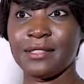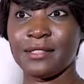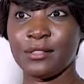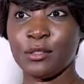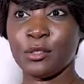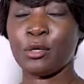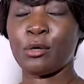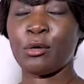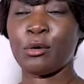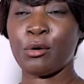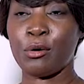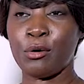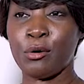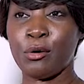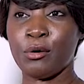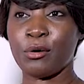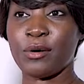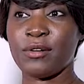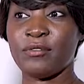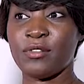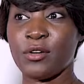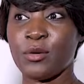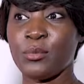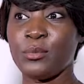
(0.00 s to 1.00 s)
The core
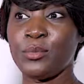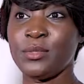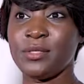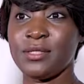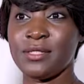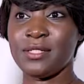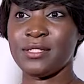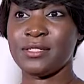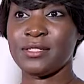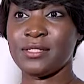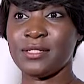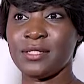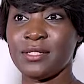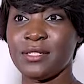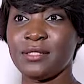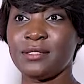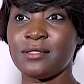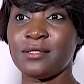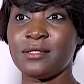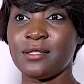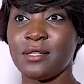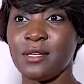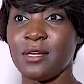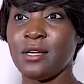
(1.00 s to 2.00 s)
of our business
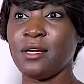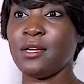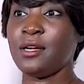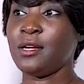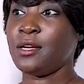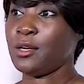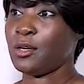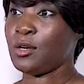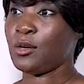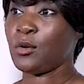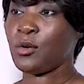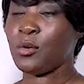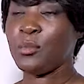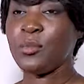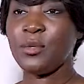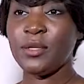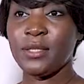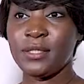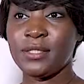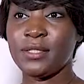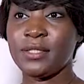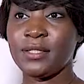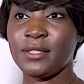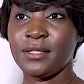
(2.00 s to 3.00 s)
is
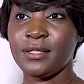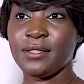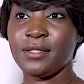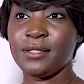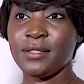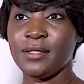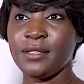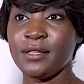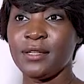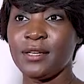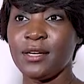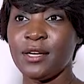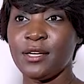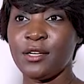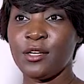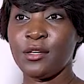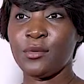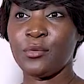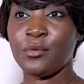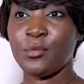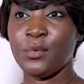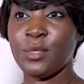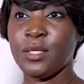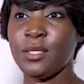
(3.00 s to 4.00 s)
community, and
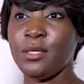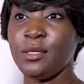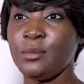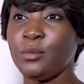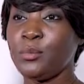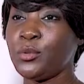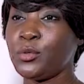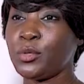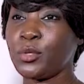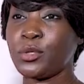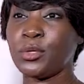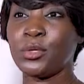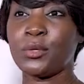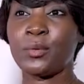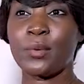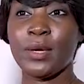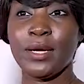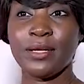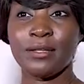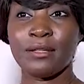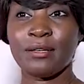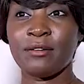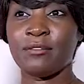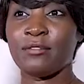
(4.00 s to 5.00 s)
then we put a
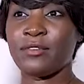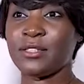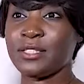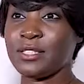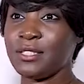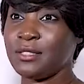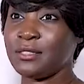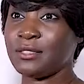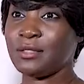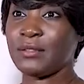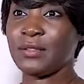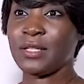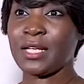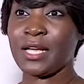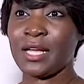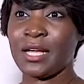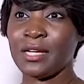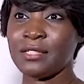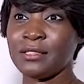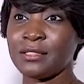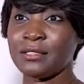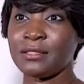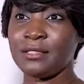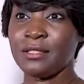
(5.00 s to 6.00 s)
great emphasis on
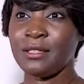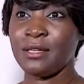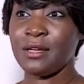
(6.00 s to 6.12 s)
that.